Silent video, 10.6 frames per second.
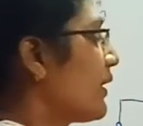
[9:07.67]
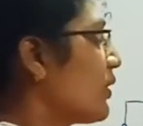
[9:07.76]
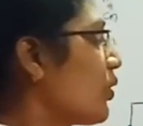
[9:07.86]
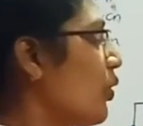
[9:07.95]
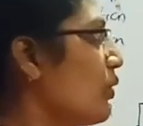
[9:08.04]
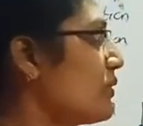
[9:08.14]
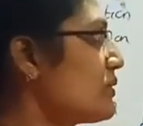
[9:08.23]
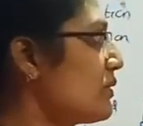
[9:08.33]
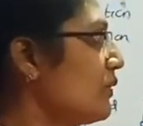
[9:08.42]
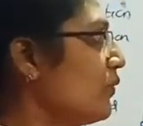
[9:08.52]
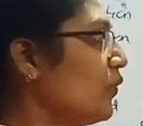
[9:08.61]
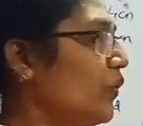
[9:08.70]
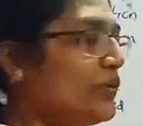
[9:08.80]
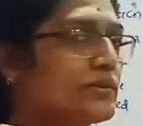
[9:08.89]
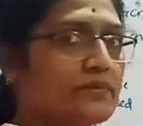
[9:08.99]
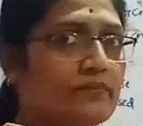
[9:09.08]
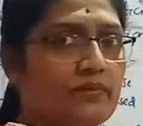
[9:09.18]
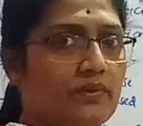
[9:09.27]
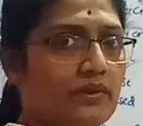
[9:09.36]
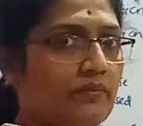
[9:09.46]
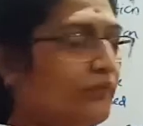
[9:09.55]
electrons volts
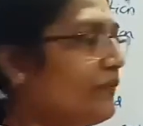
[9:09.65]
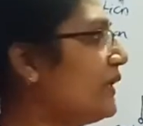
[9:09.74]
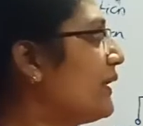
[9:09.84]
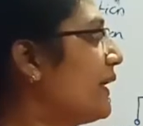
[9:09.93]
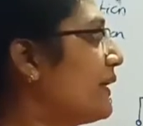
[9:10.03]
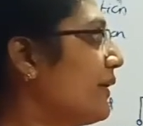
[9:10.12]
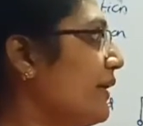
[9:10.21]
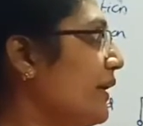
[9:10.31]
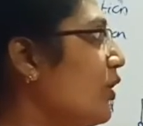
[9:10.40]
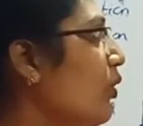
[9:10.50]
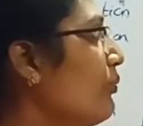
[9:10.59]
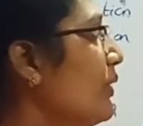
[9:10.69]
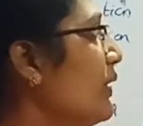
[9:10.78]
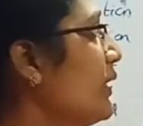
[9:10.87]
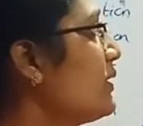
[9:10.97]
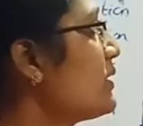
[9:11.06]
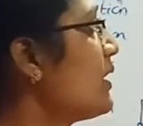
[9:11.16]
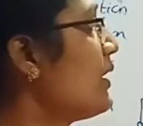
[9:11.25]
will get recombined,